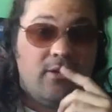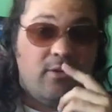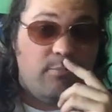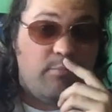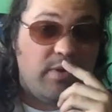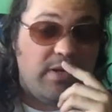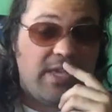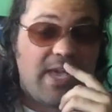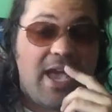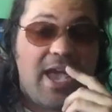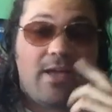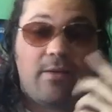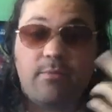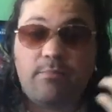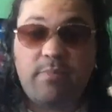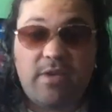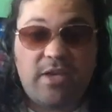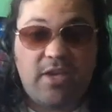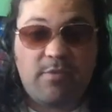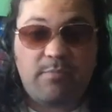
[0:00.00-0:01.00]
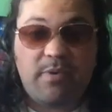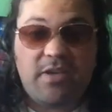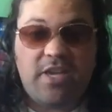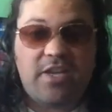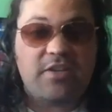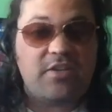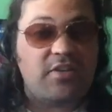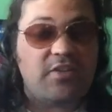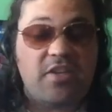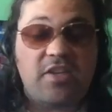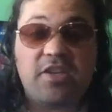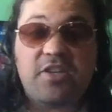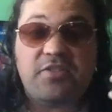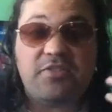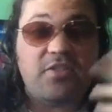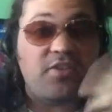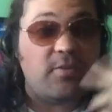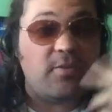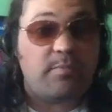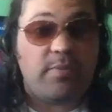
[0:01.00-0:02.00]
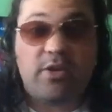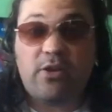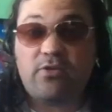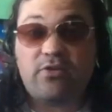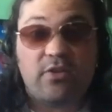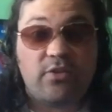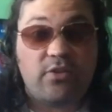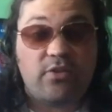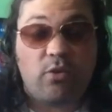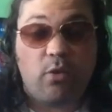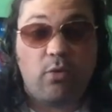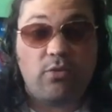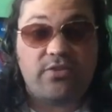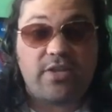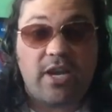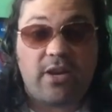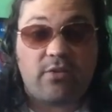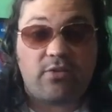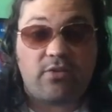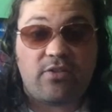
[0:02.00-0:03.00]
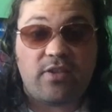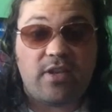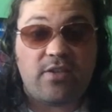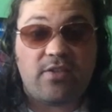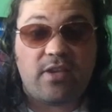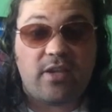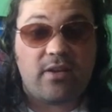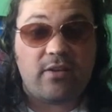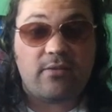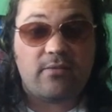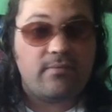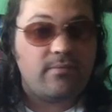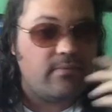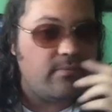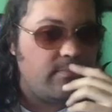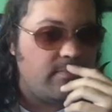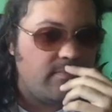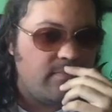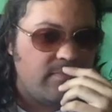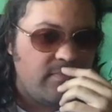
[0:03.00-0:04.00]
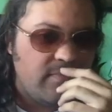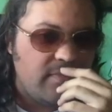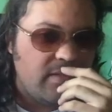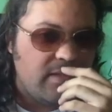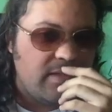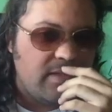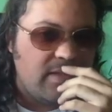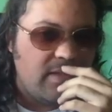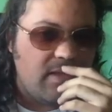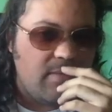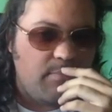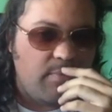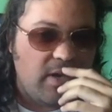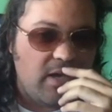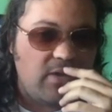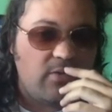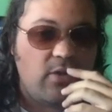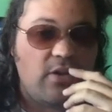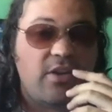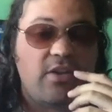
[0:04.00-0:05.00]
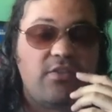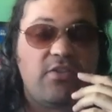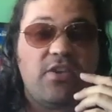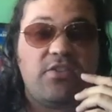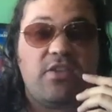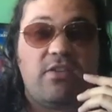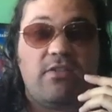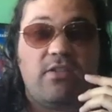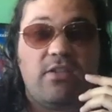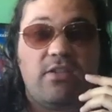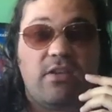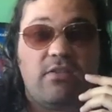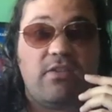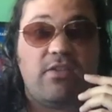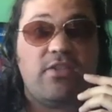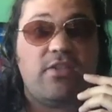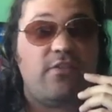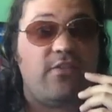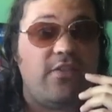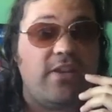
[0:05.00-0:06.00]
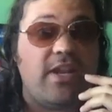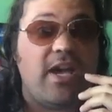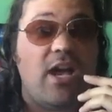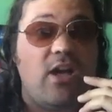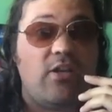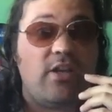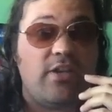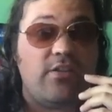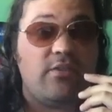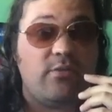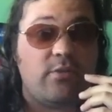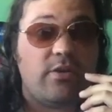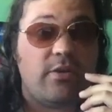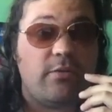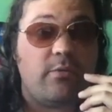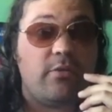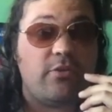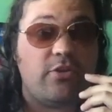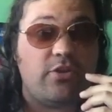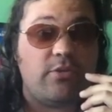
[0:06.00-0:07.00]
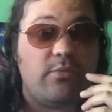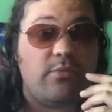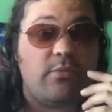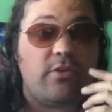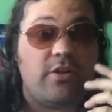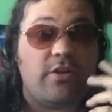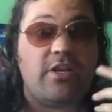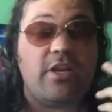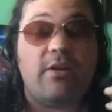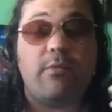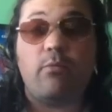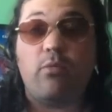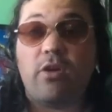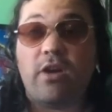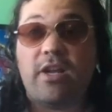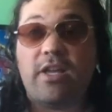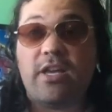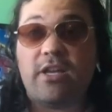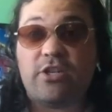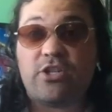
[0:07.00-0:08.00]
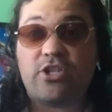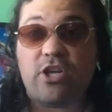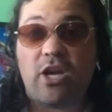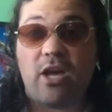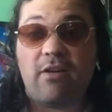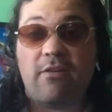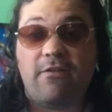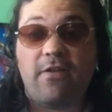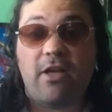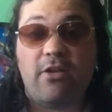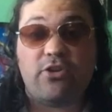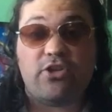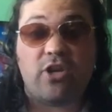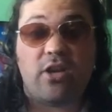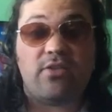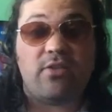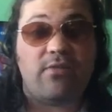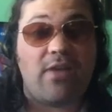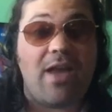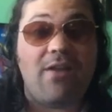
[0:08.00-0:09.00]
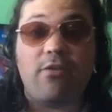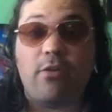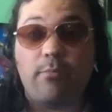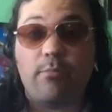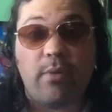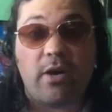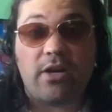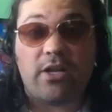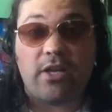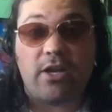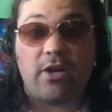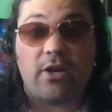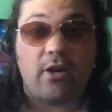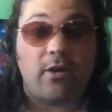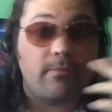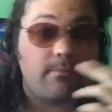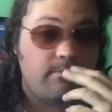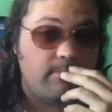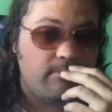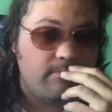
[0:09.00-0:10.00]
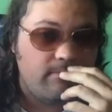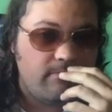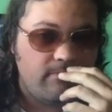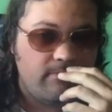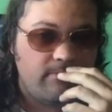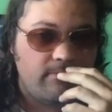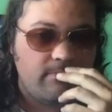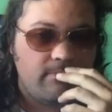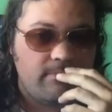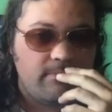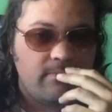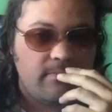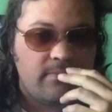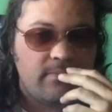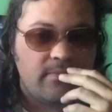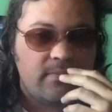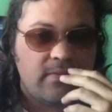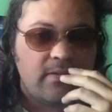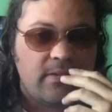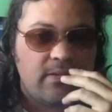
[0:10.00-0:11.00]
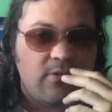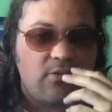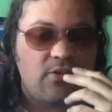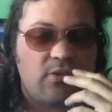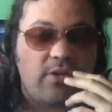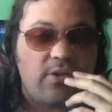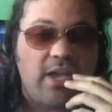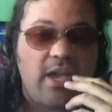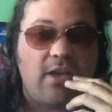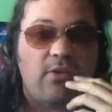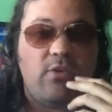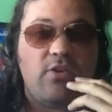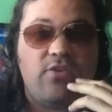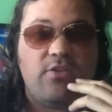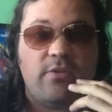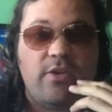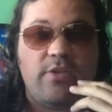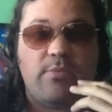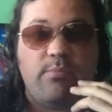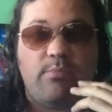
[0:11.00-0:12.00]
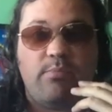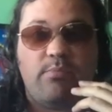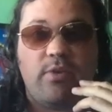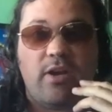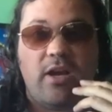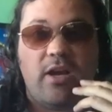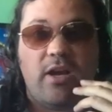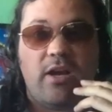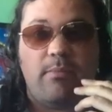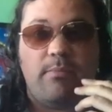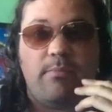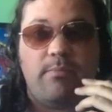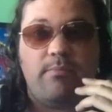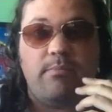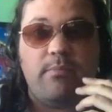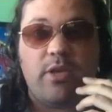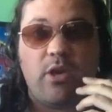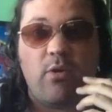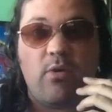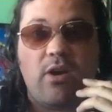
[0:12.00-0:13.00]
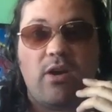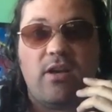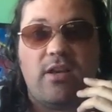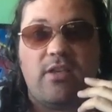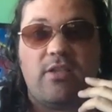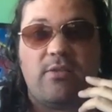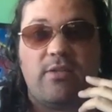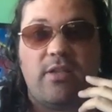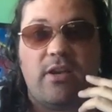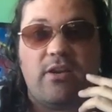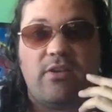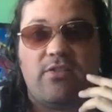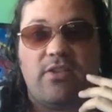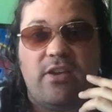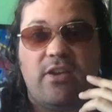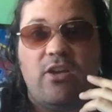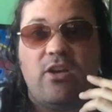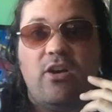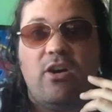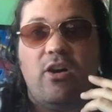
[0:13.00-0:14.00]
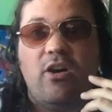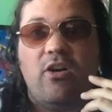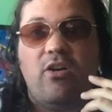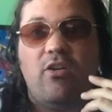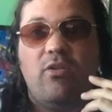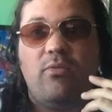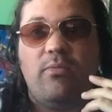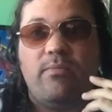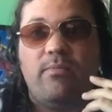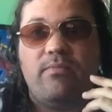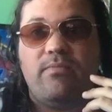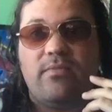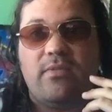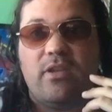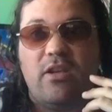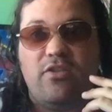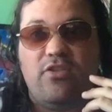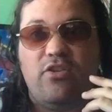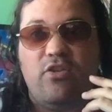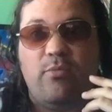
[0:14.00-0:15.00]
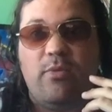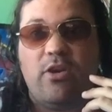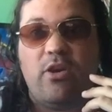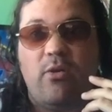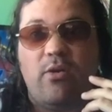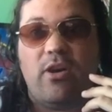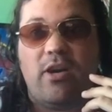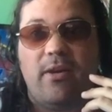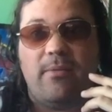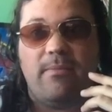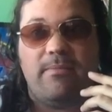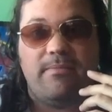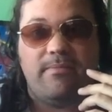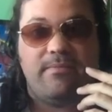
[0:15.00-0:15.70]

But yeah, he just disappeared throughout this whole entire season. But because like I said, this is the finale. We're gonna get final shots of everybody here. So yeah, at least Myoga is there. It's like, oh, it's you, Myoga.